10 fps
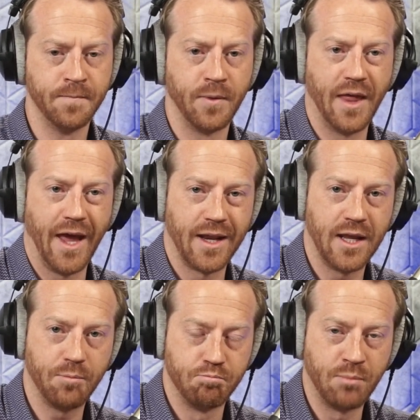That
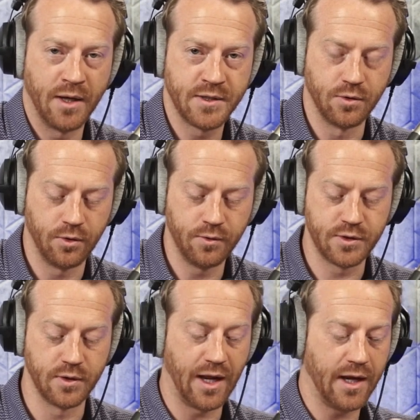hip muscle.
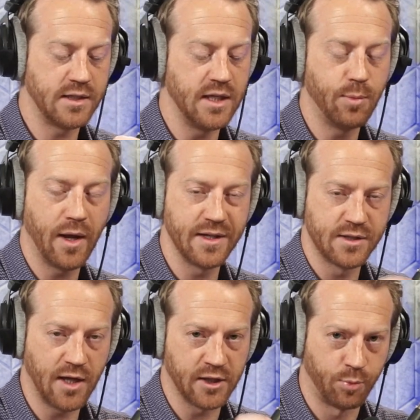So the IT band is
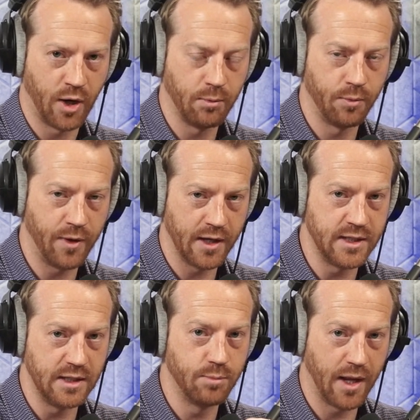not the problem. The
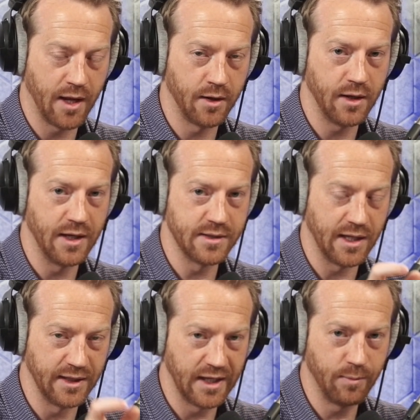IT band is a
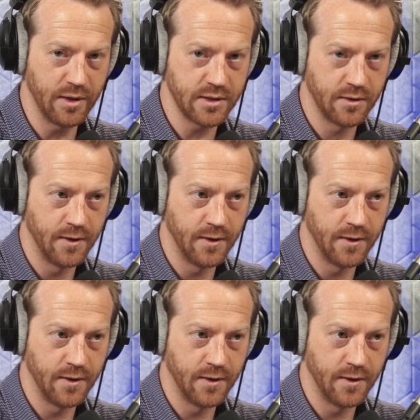ligament.